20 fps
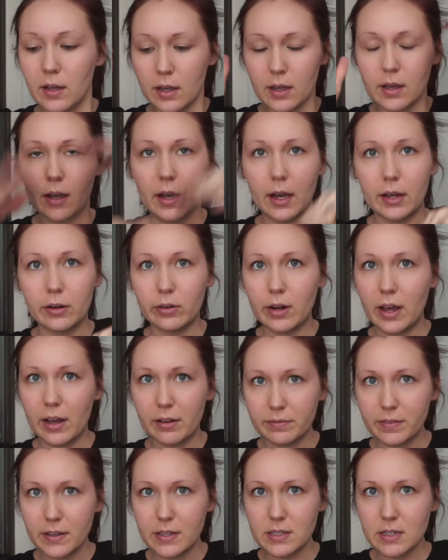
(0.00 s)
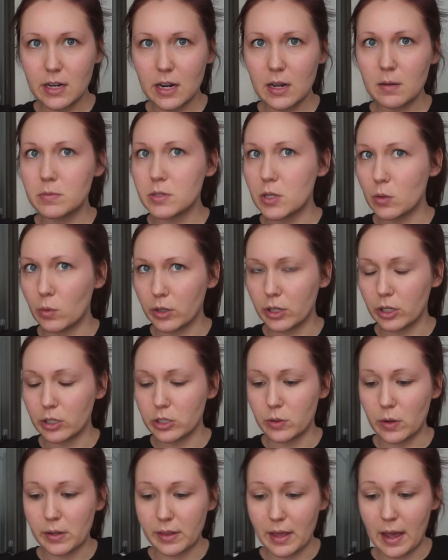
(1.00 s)
I don't have face tape, so we're not
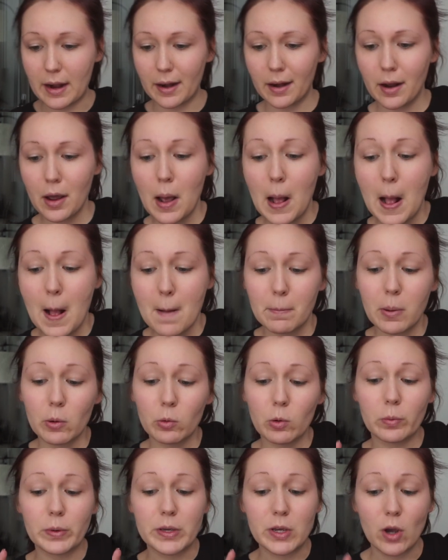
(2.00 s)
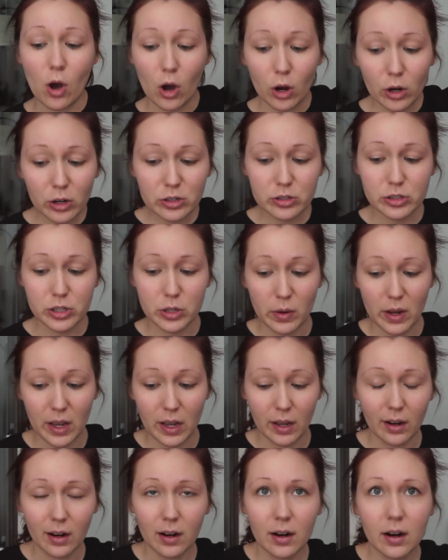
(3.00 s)
doing that. But what we are
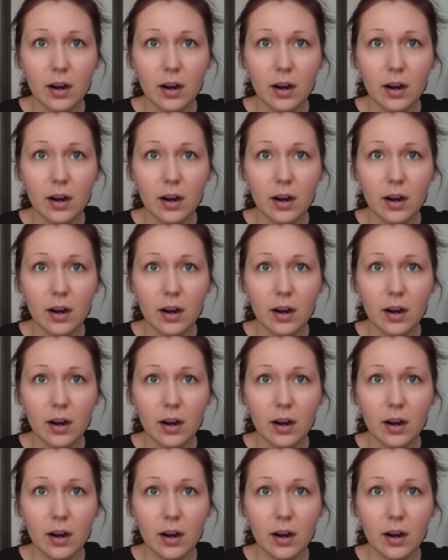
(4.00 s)
doing